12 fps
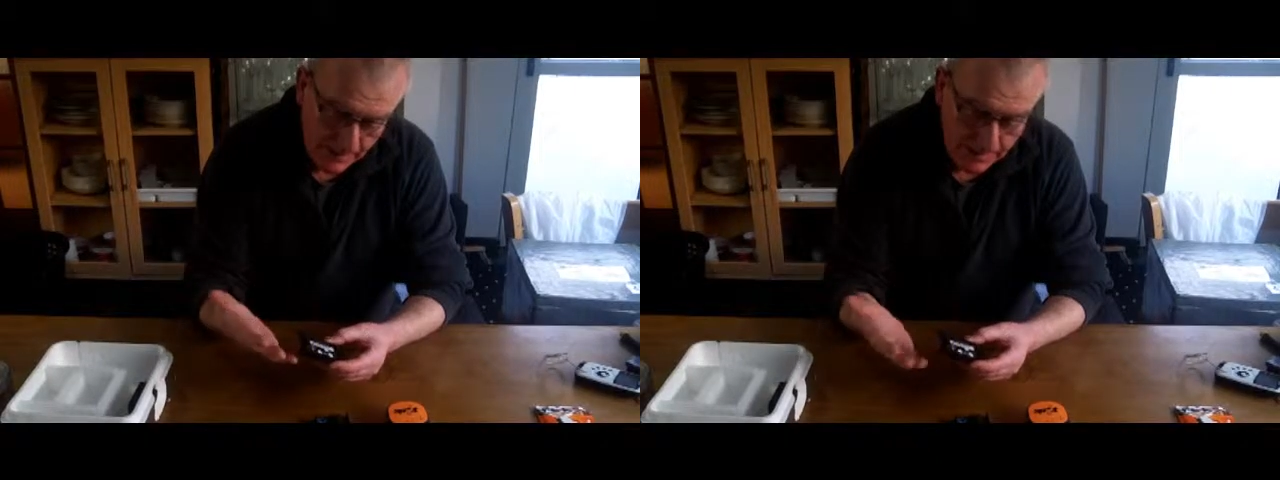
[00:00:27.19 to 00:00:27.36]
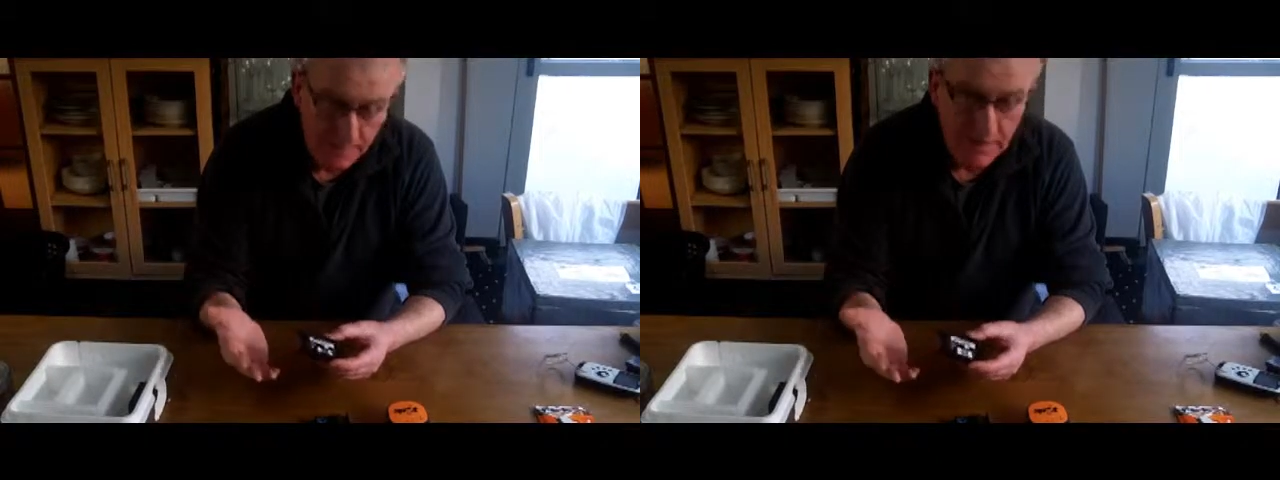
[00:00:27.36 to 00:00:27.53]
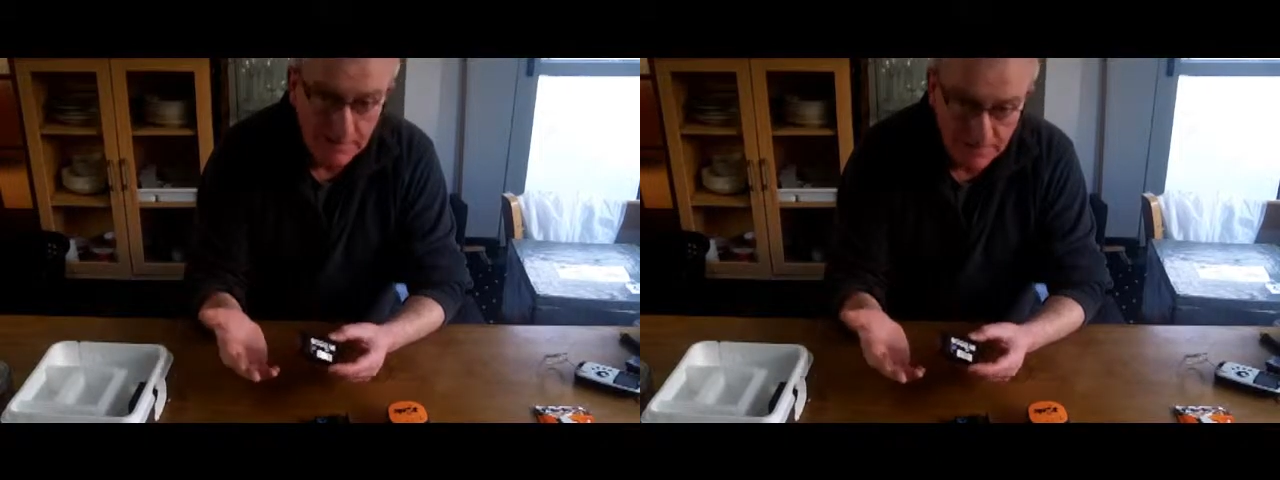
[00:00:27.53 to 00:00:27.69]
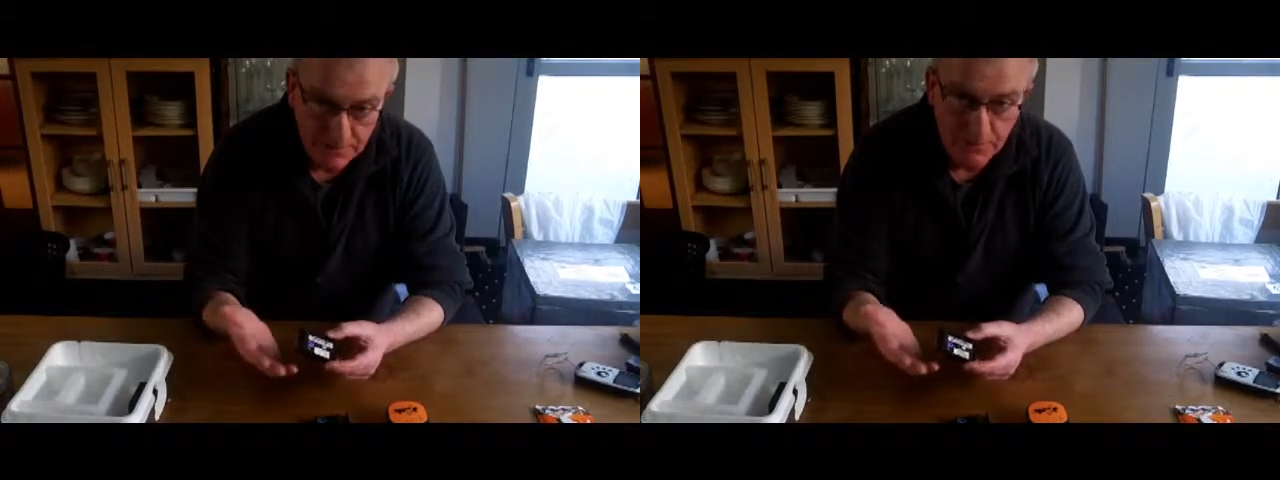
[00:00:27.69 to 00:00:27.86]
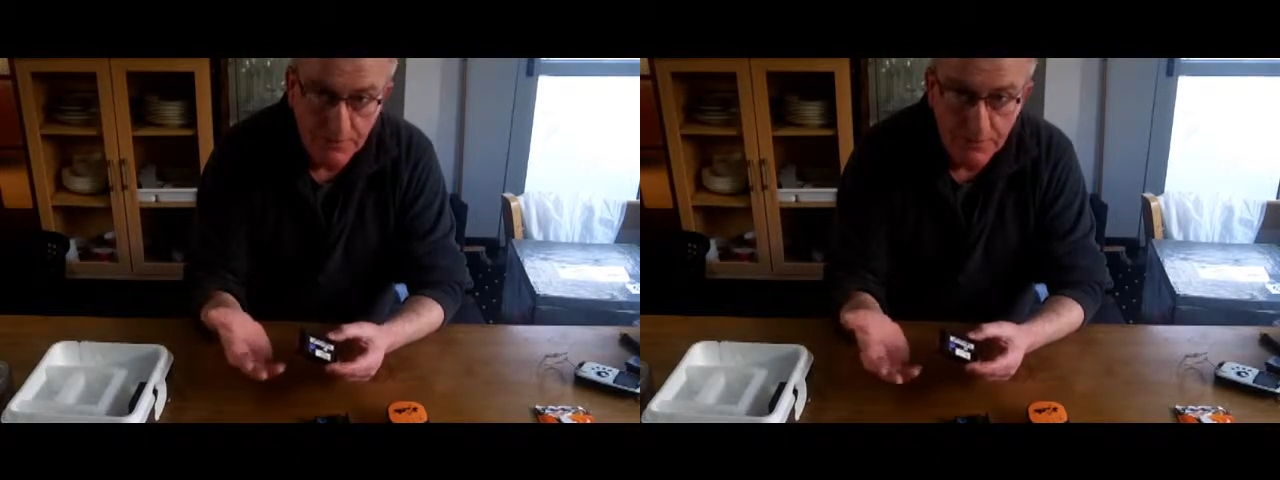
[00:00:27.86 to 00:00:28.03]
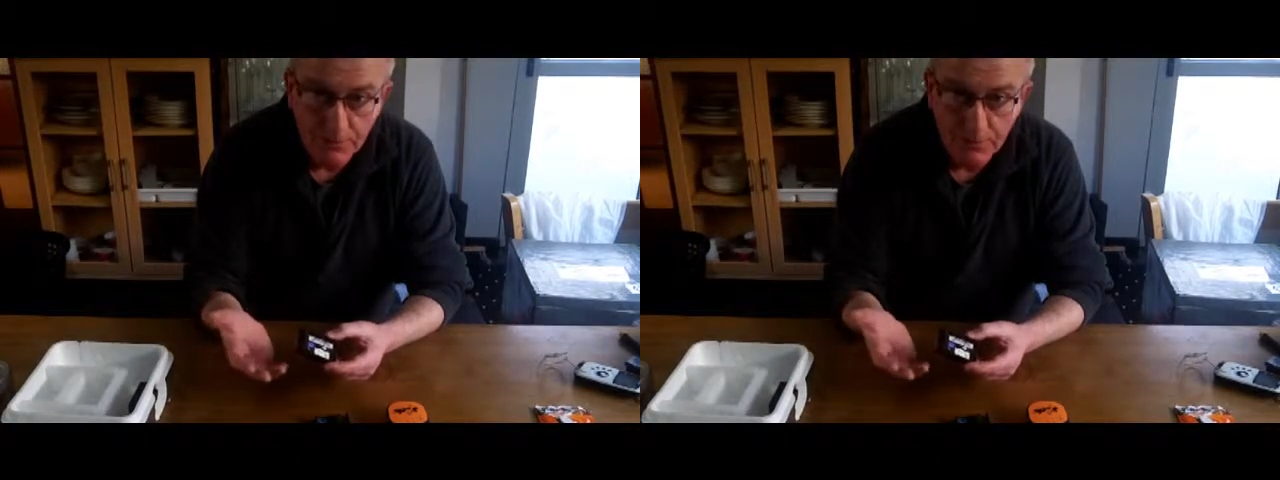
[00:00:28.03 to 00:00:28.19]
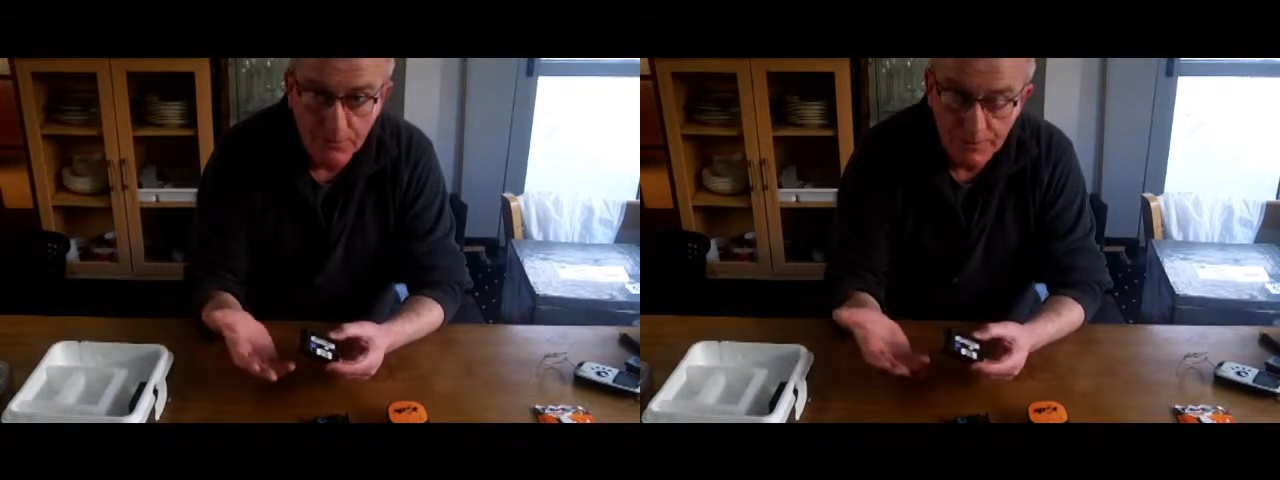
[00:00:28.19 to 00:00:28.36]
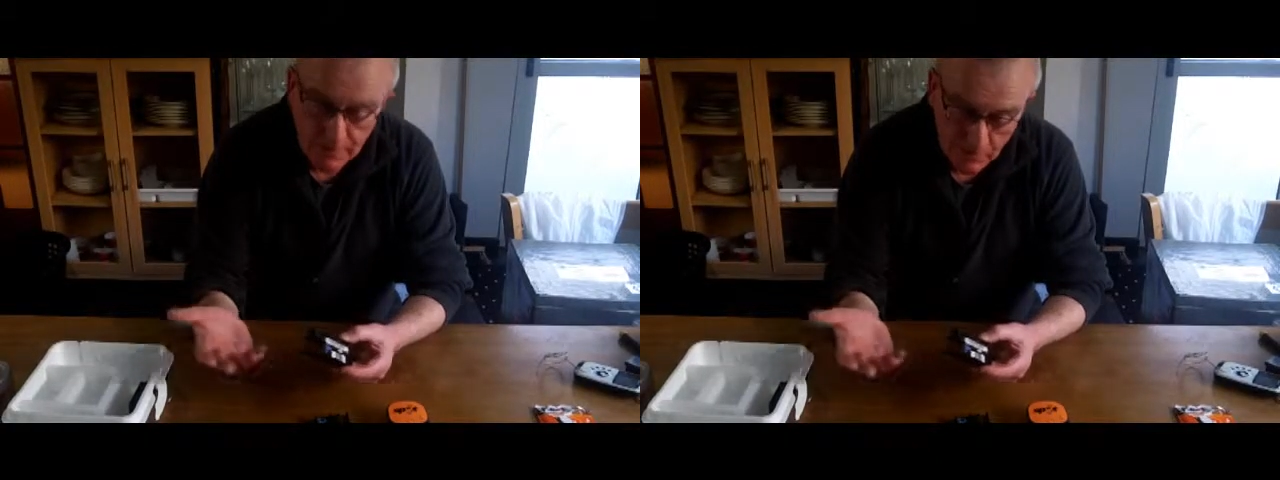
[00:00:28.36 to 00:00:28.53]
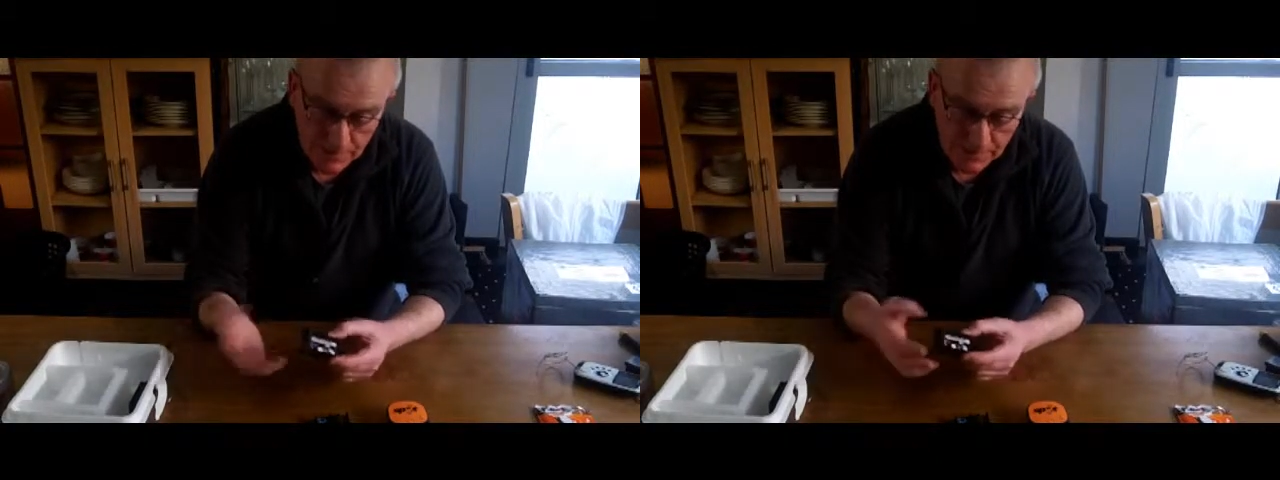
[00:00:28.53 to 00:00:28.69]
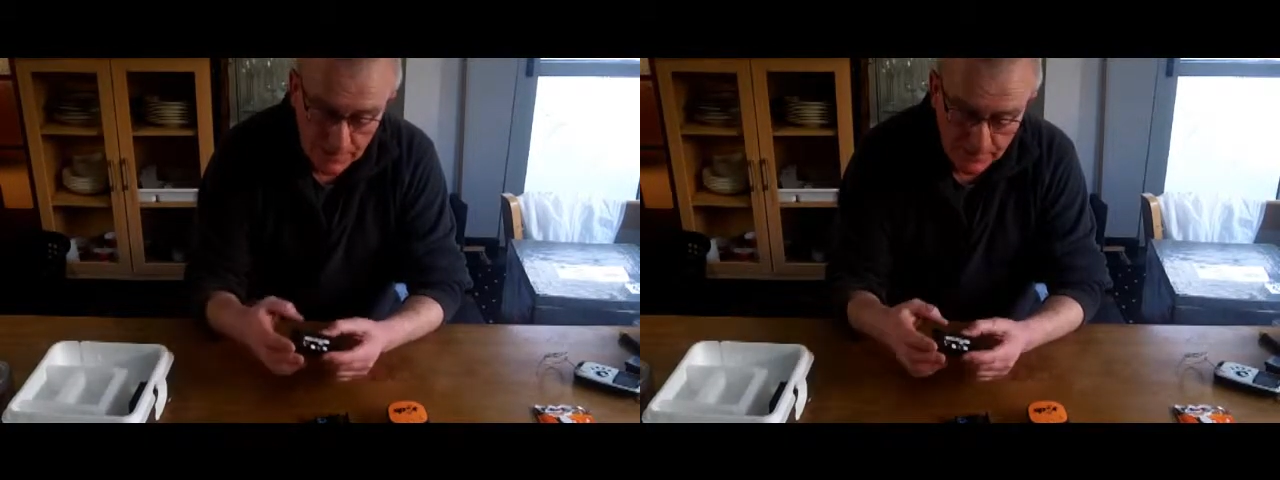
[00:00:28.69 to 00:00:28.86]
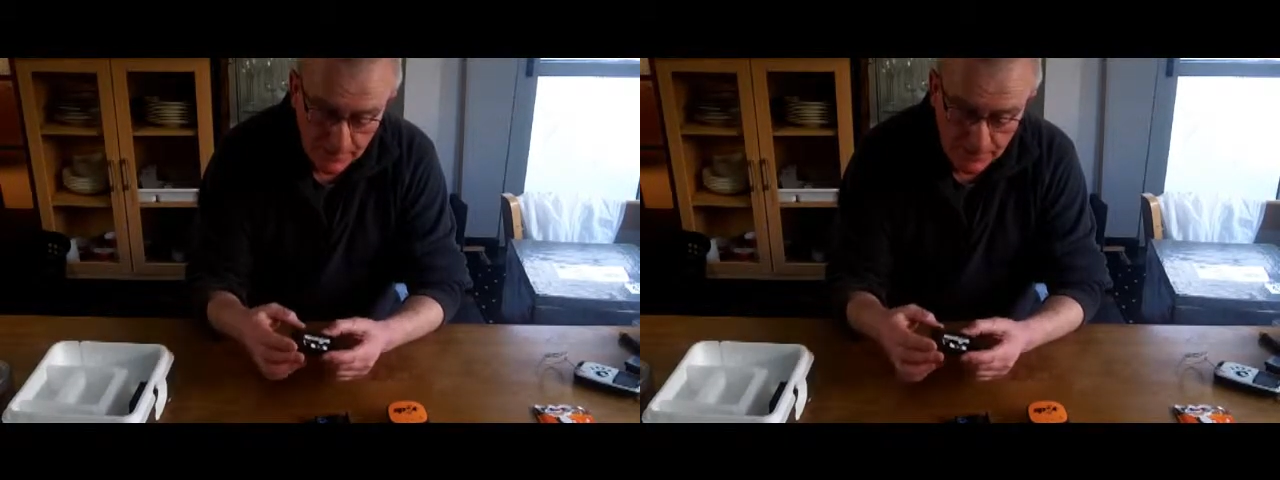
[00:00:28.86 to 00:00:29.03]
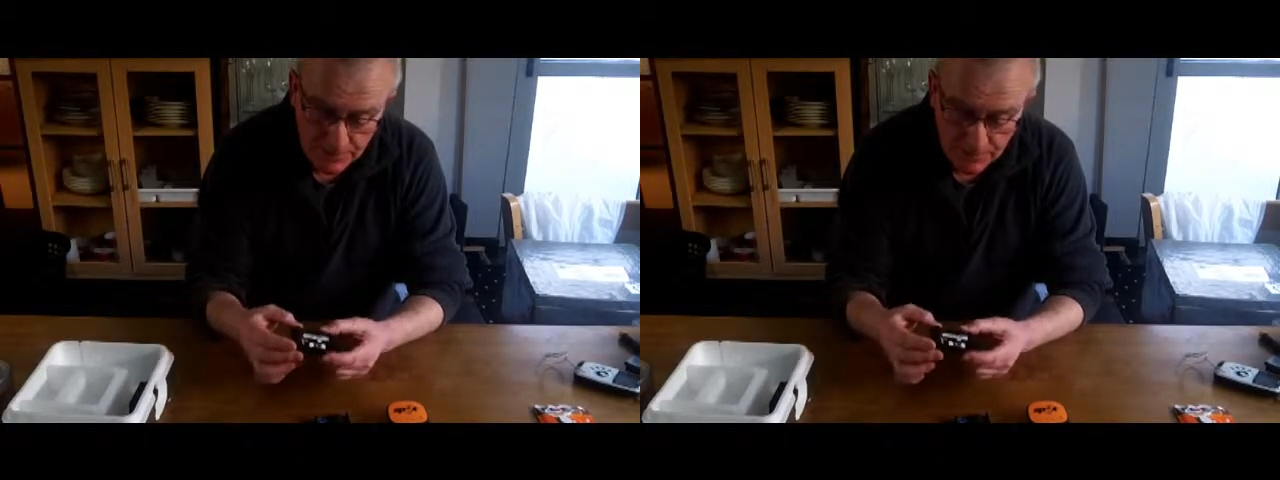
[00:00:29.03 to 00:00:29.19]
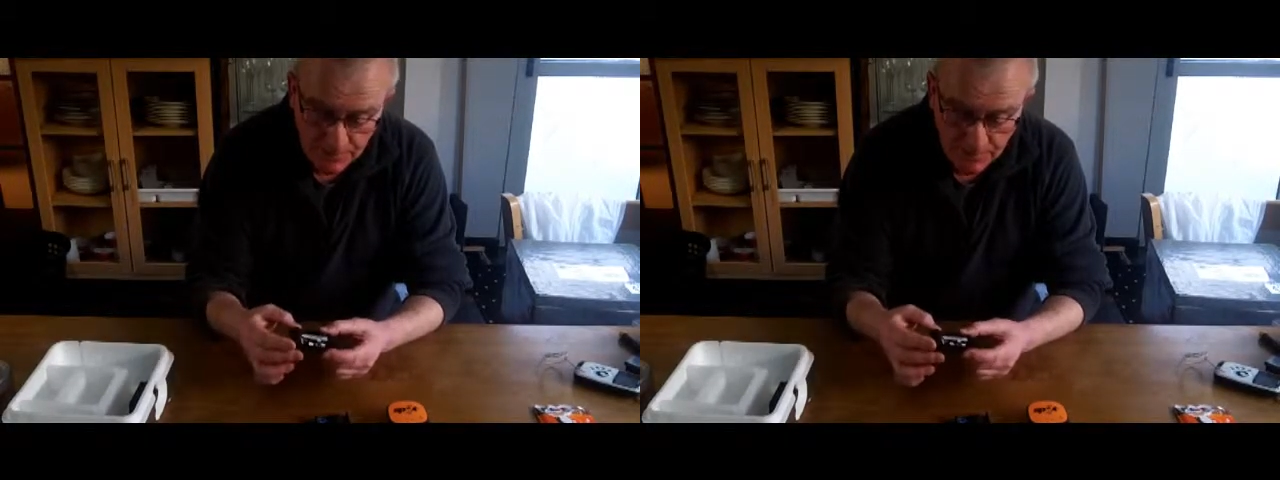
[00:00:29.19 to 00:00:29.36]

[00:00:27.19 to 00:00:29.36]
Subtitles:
depends on your network coverage